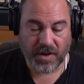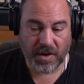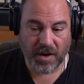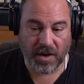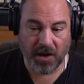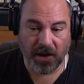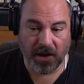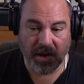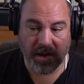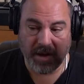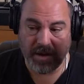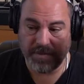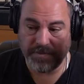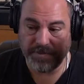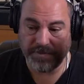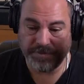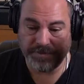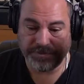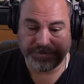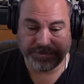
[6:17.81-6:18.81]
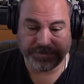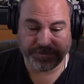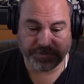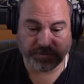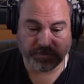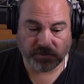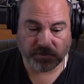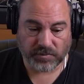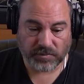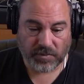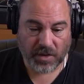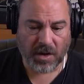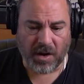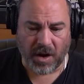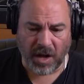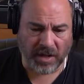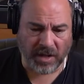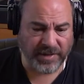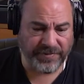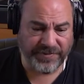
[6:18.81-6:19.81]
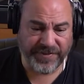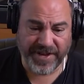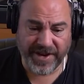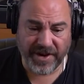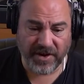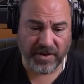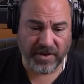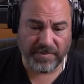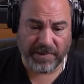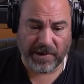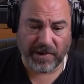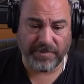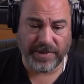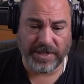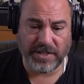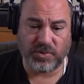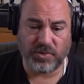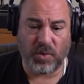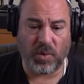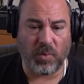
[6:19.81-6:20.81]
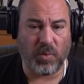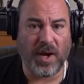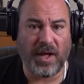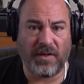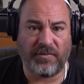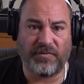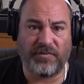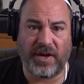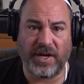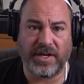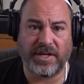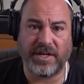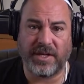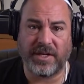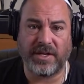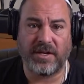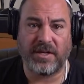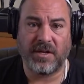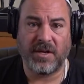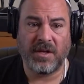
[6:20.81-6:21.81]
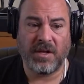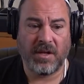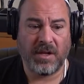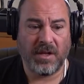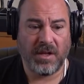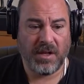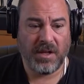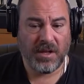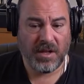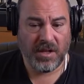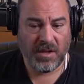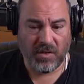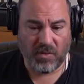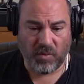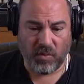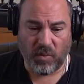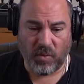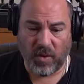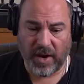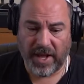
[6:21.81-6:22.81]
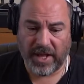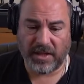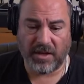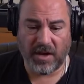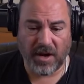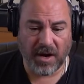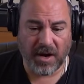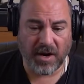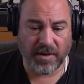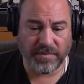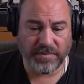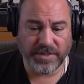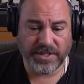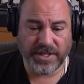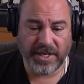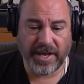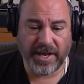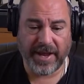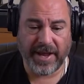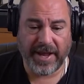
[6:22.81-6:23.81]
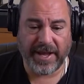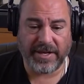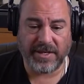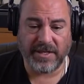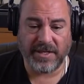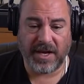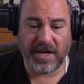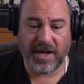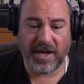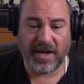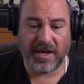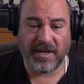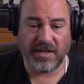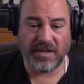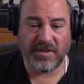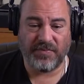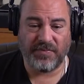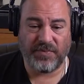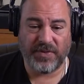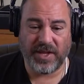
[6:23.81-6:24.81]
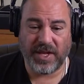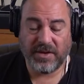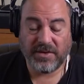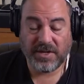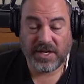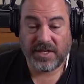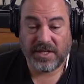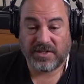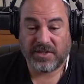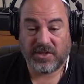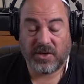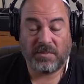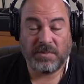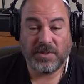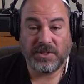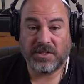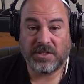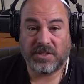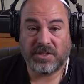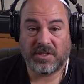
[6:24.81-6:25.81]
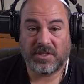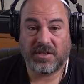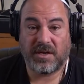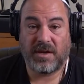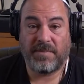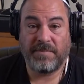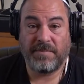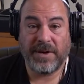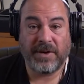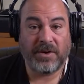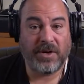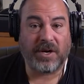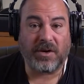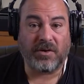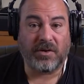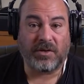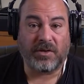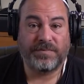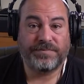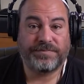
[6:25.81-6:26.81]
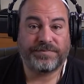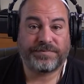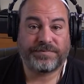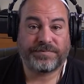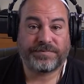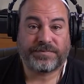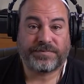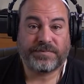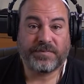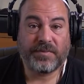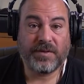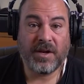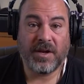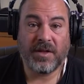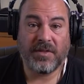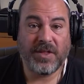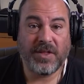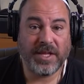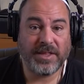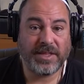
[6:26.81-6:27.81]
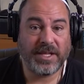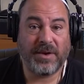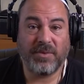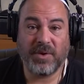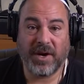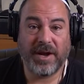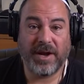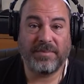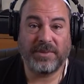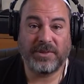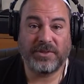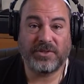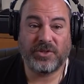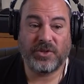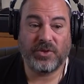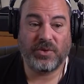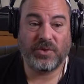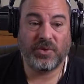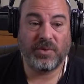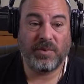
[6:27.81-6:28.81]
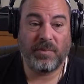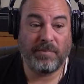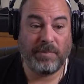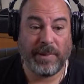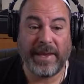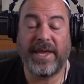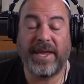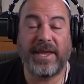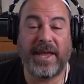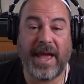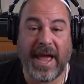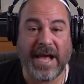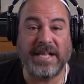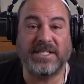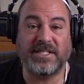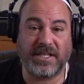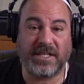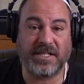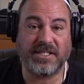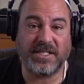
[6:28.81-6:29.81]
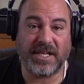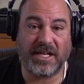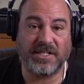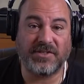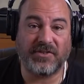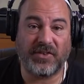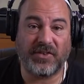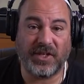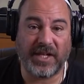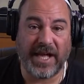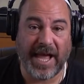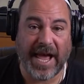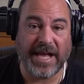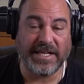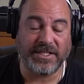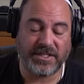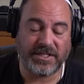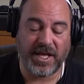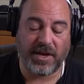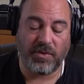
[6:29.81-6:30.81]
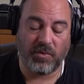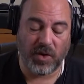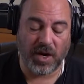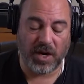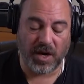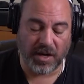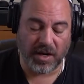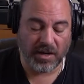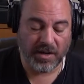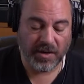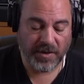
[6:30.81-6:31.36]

All of the Arab armies were well-funded, well-armed, and it's almost a miracle that they were able to be as successful as they were.